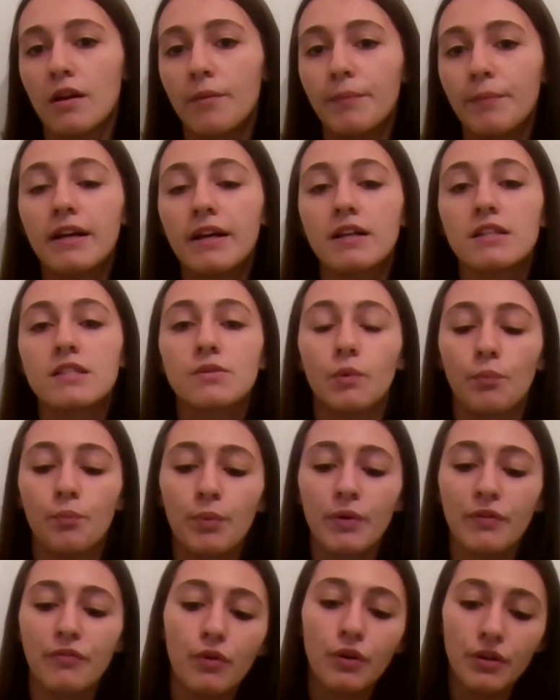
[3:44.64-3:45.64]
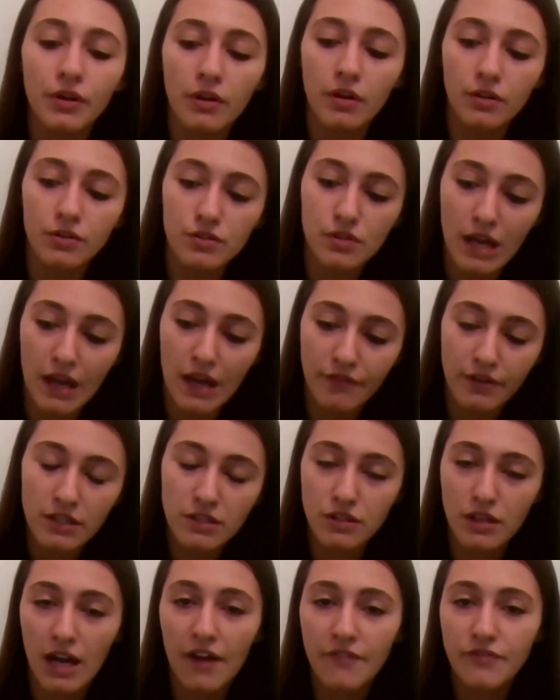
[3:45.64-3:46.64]
Because before you go to
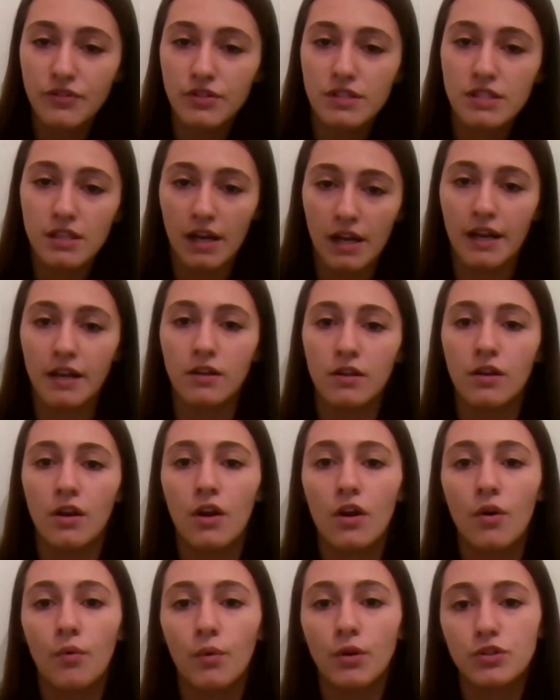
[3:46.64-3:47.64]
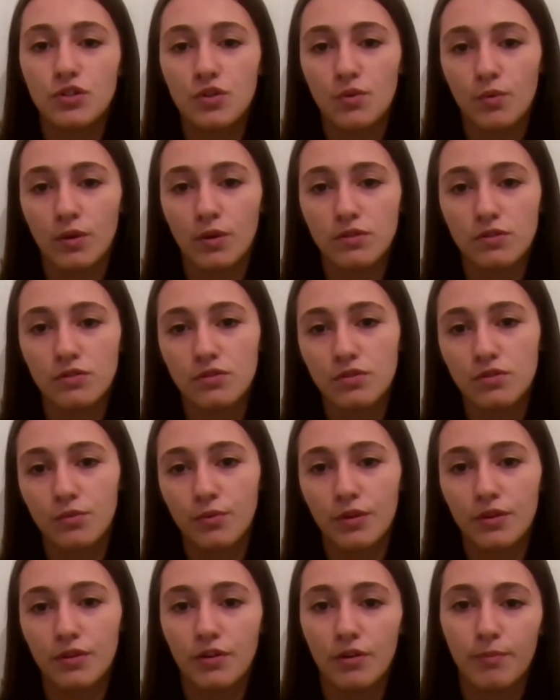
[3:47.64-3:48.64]
Everest, you have to sign what you want to do
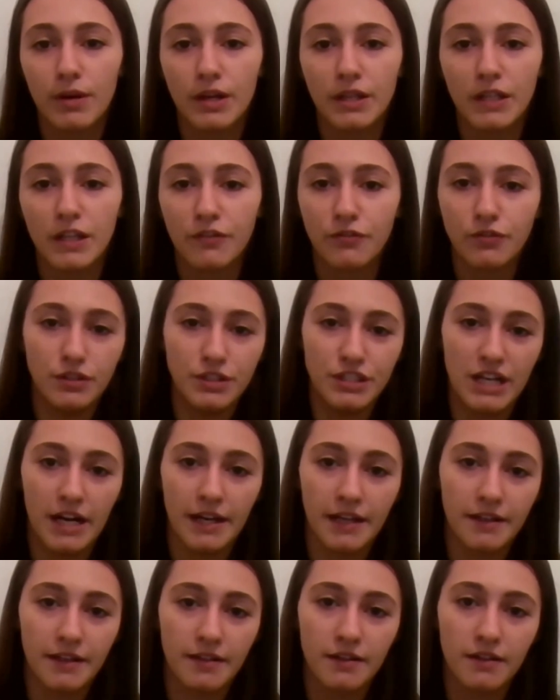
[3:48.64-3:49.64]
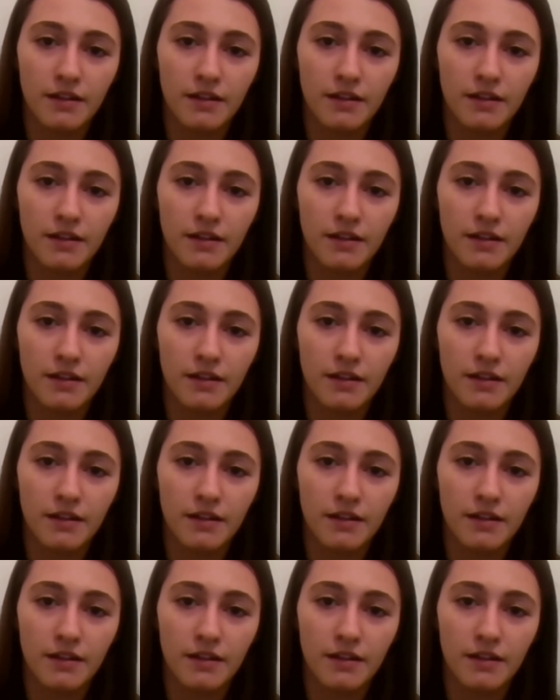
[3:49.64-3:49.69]
with your body if you die.